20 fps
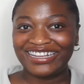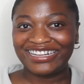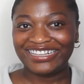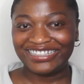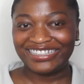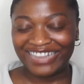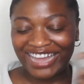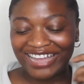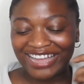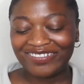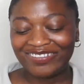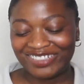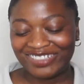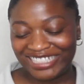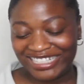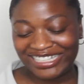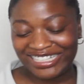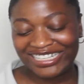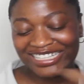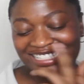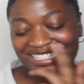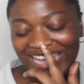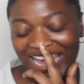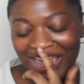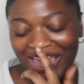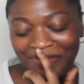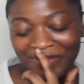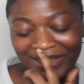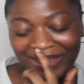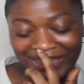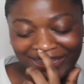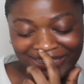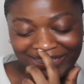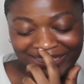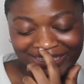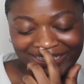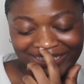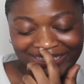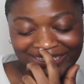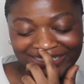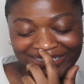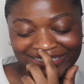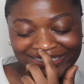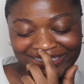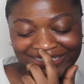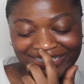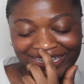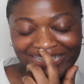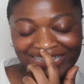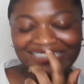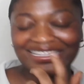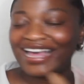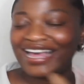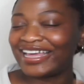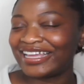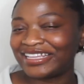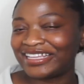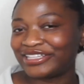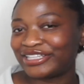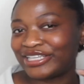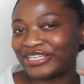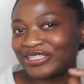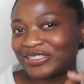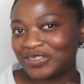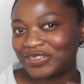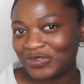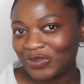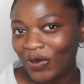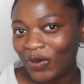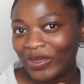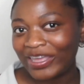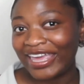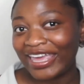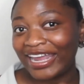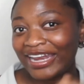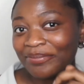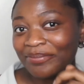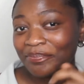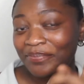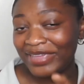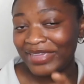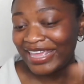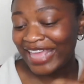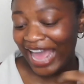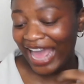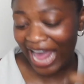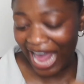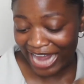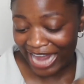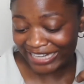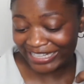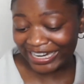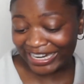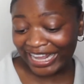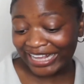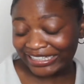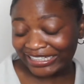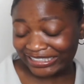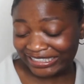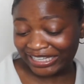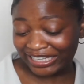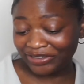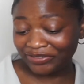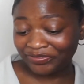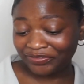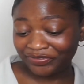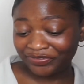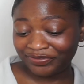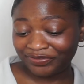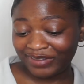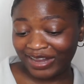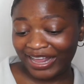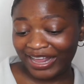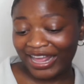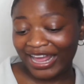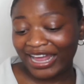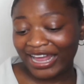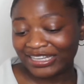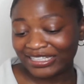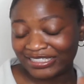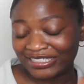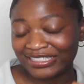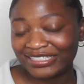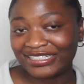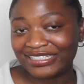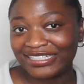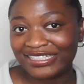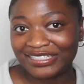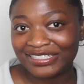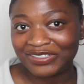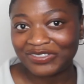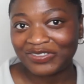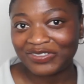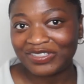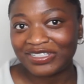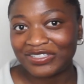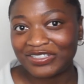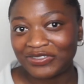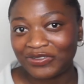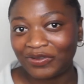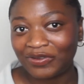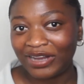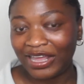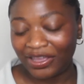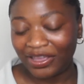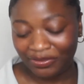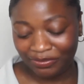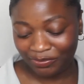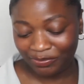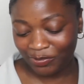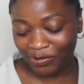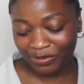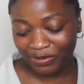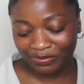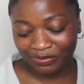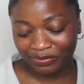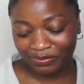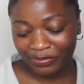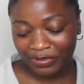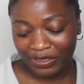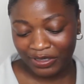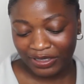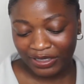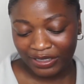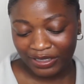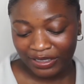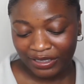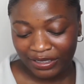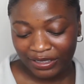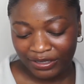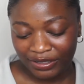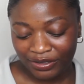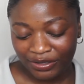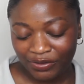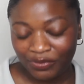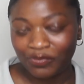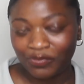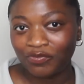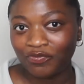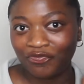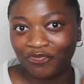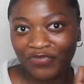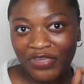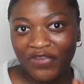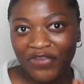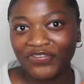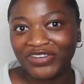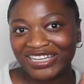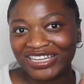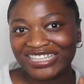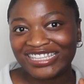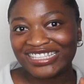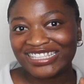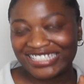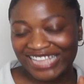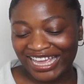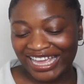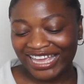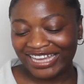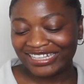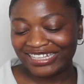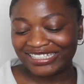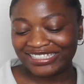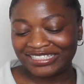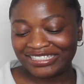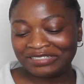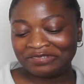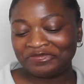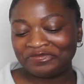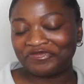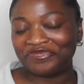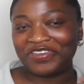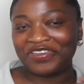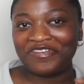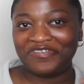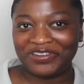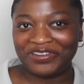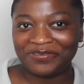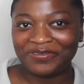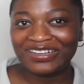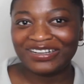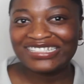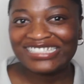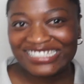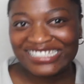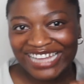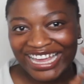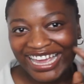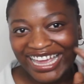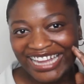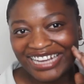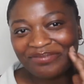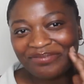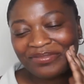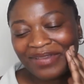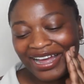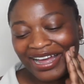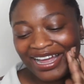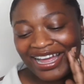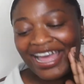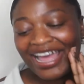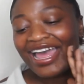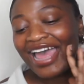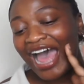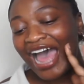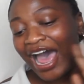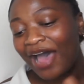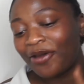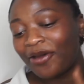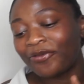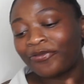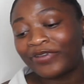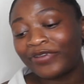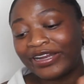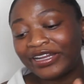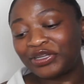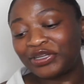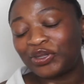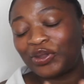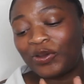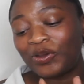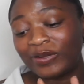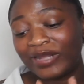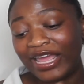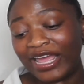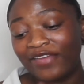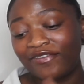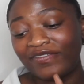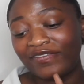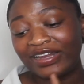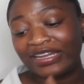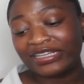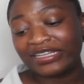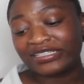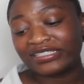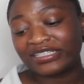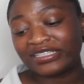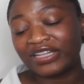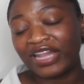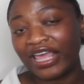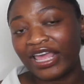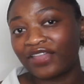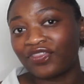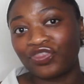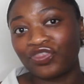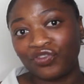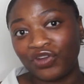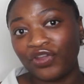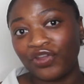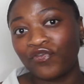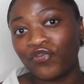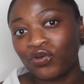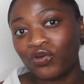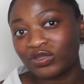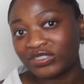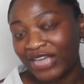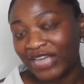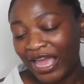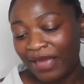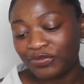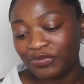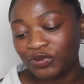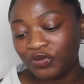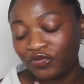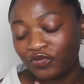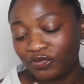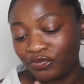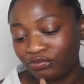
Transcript: like watching this guy, but it's like his song can be addictive. Like, I just listened to this song like, what, 50 seconds? 51 seconds, but I already know that if I listen like 3-4 times of